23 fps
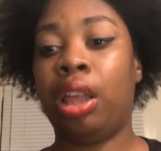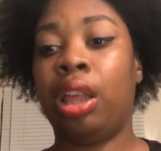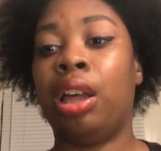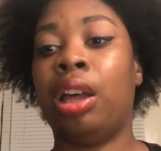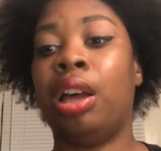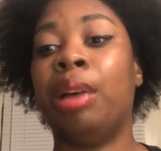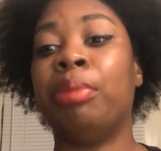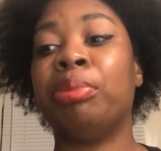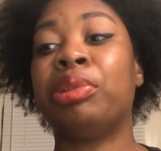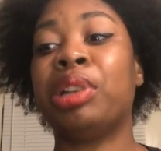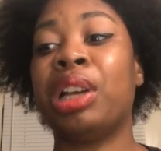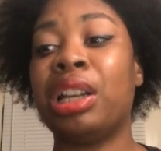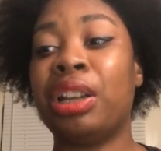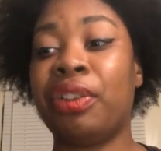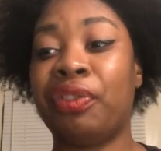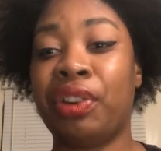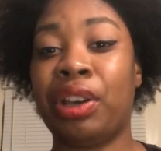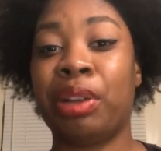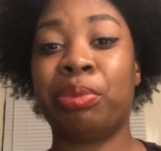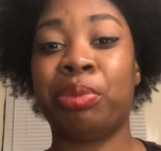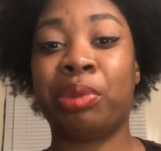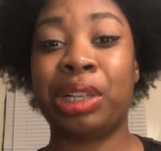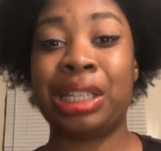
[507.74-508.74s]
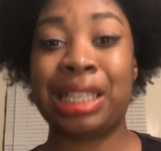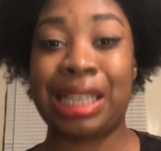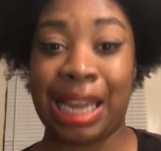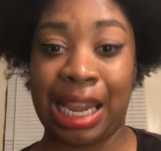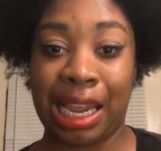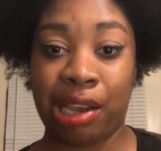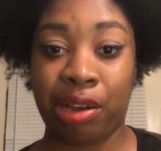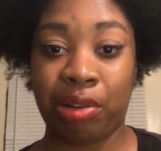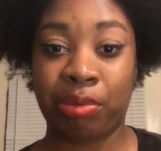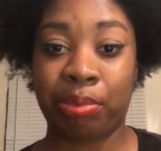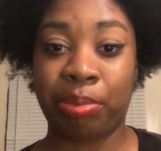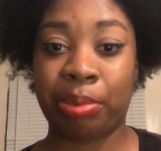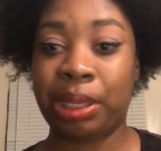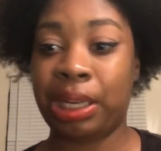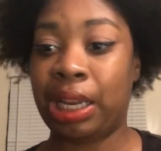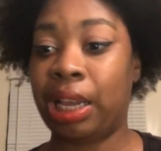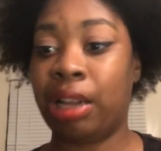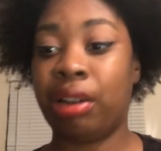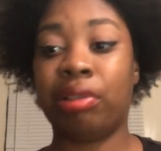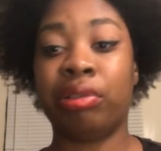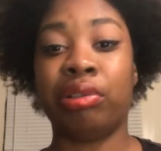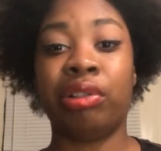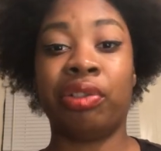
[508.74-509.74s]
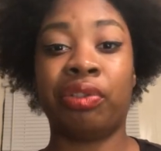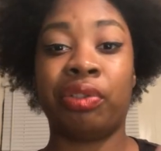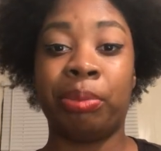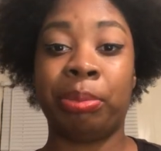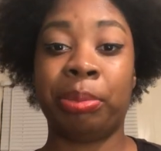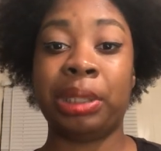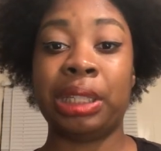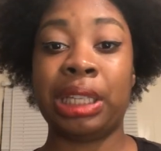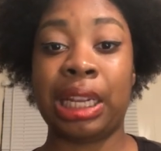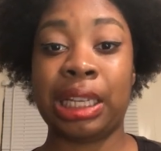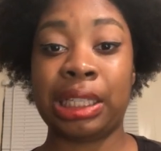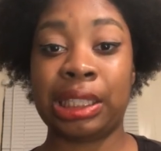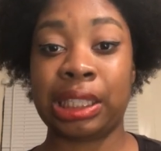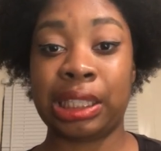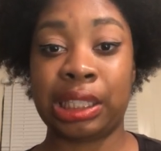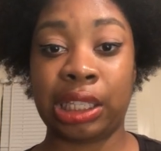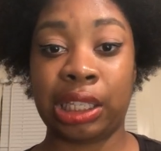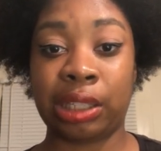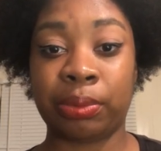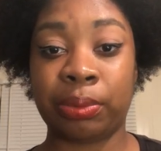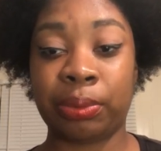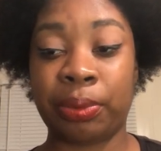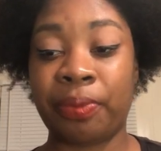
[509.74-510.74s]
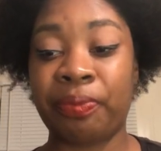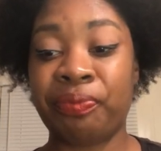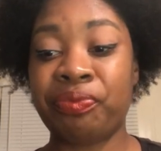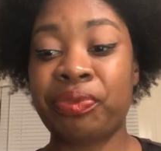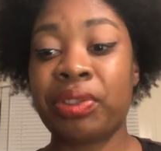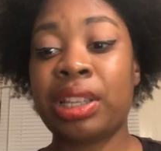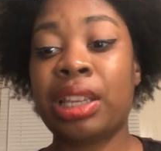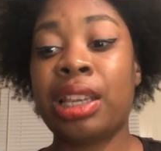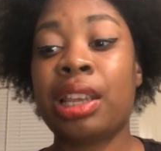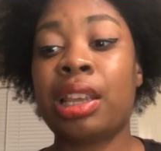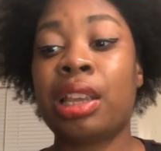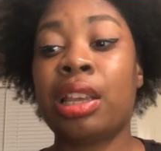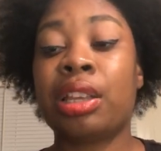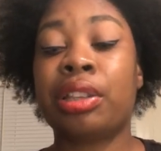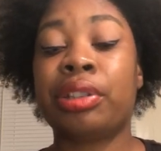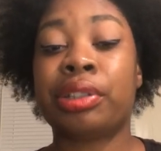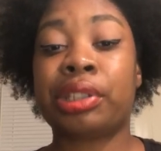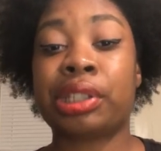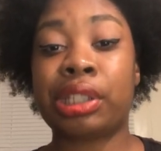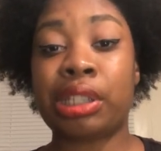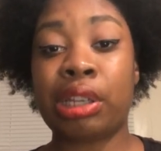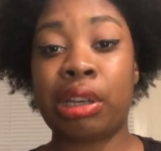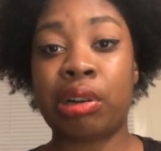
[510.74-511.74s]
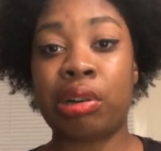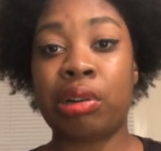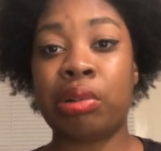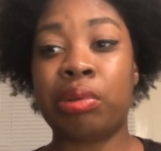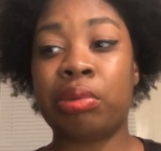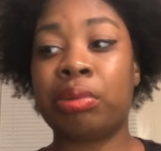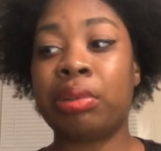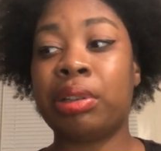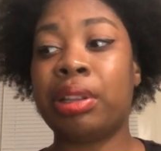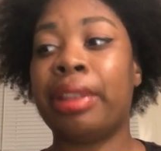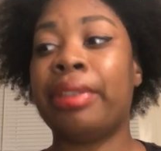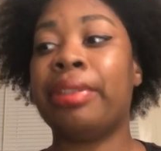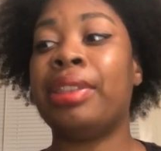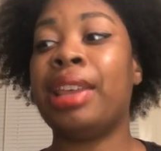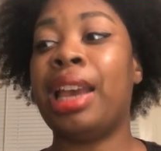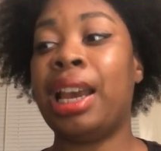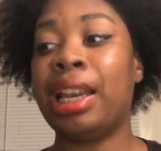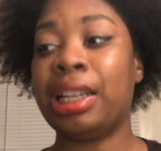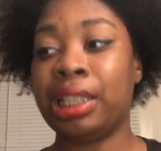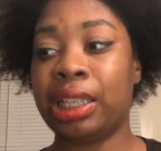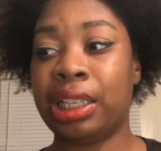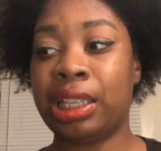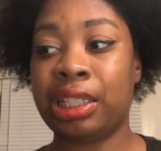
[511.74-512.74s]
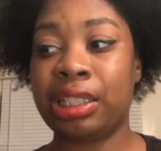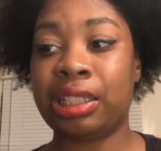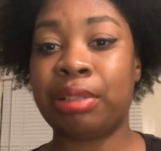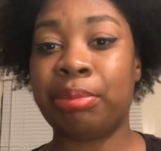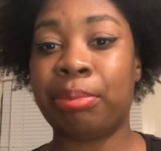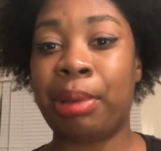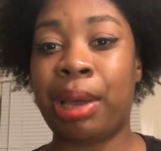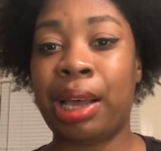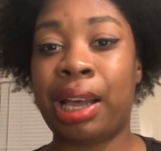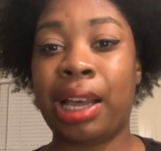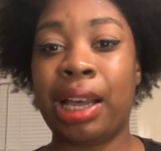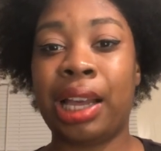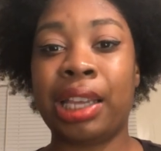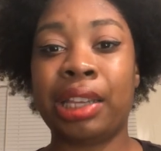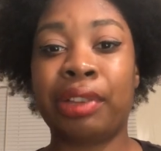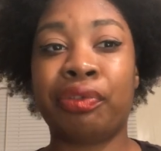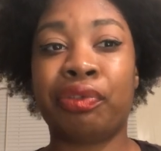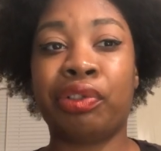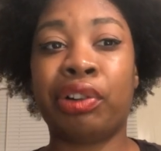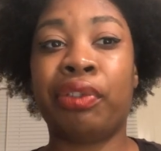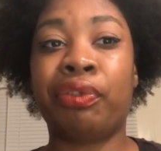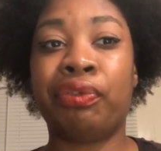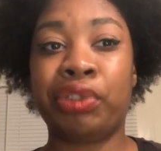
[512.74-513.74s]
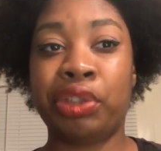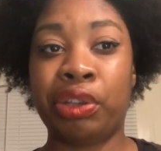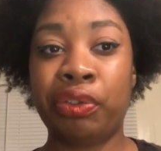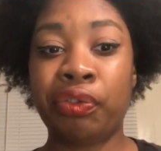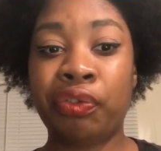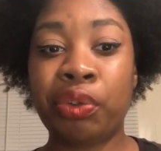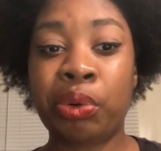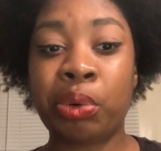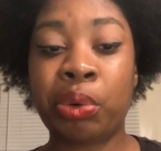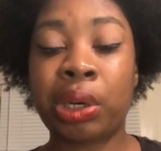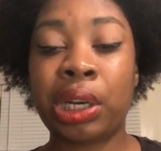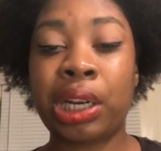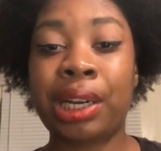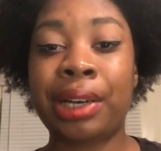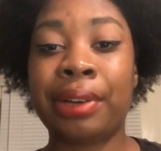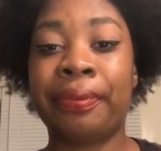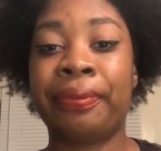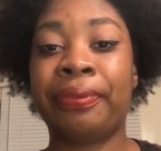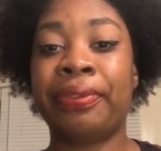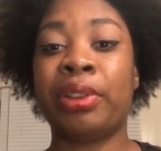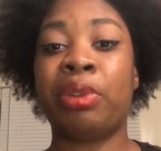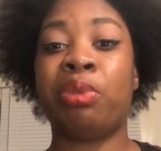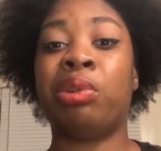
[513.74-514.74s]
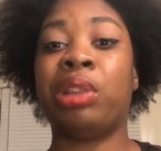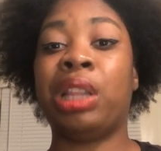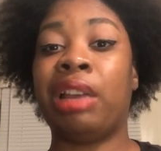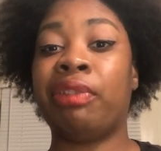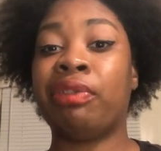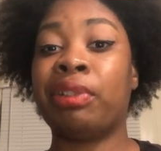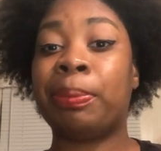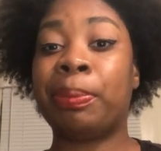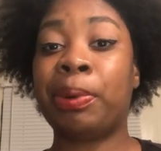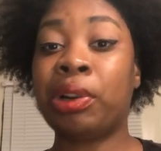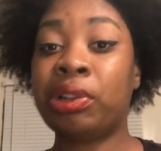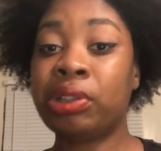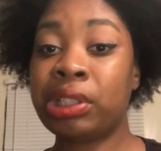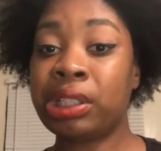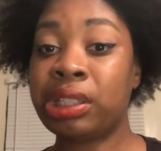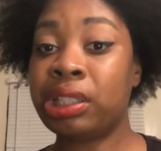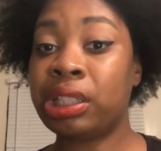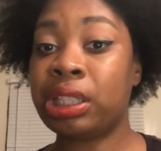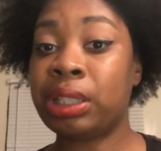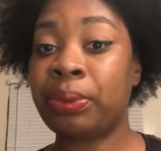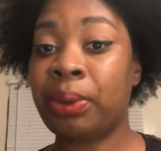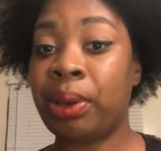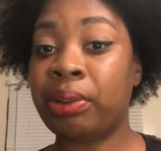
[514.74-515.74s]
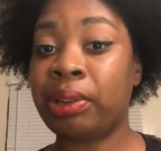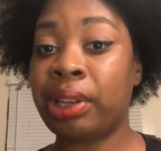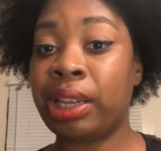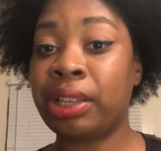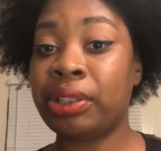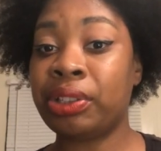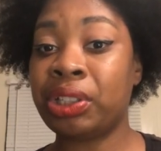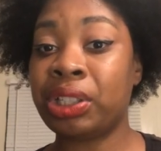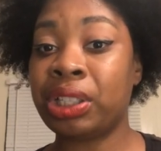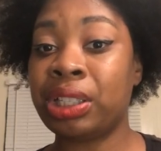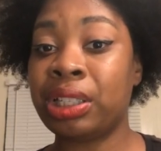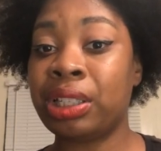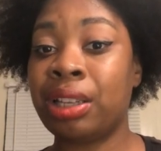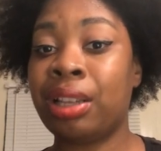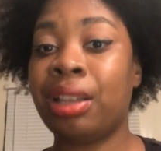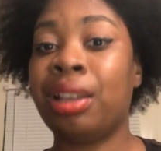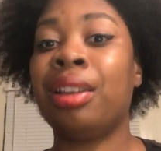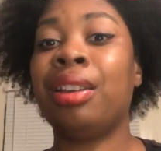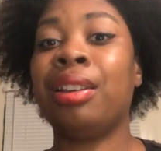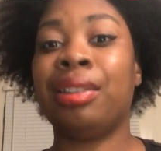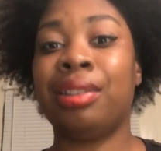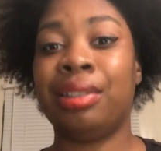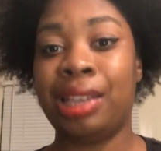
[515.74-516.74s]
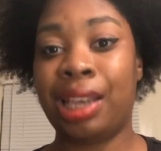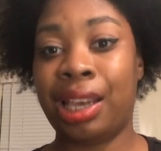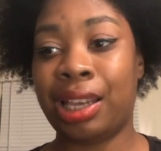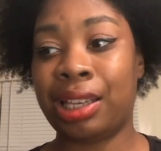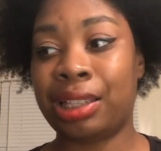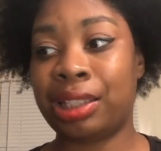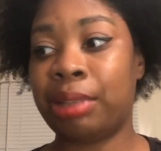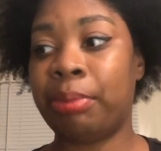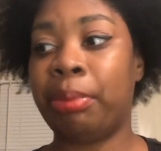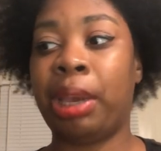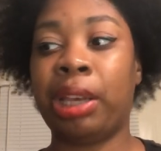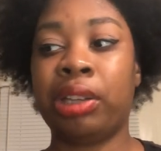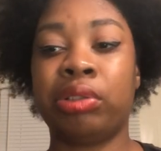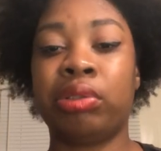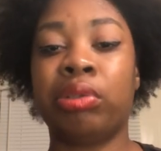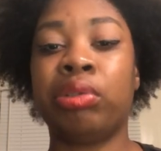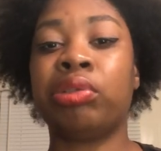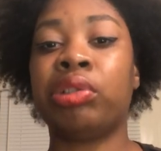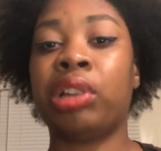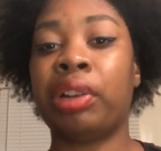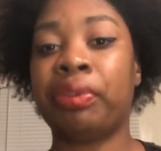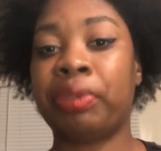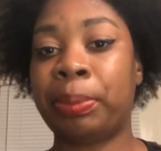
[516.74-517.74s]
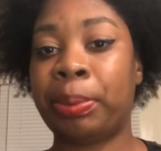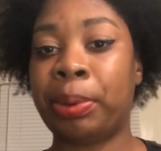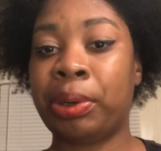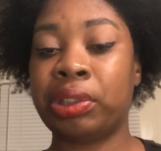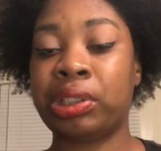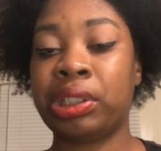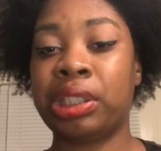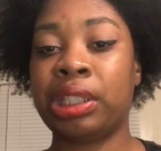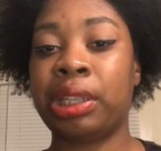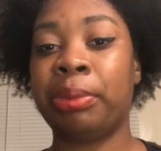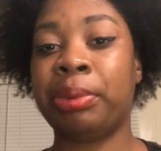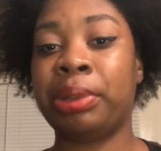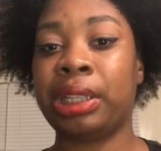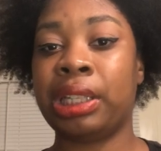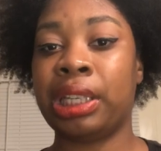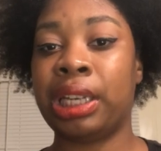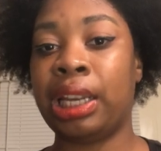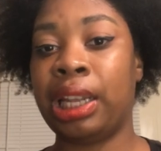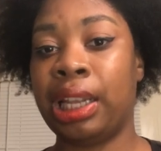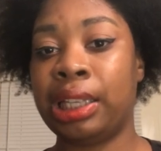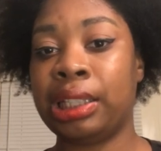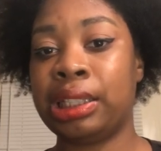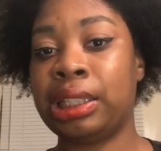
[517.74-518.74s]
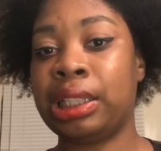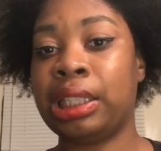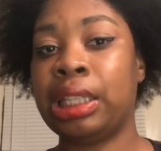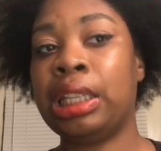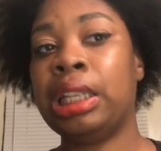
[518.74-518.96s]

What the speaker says: I'm trying to find one now, but I don't know if I'm gonna be that successful. So that is my review for it. Will I repurchase this foundation? Yes, I'm actually going to try to repurchase it within the next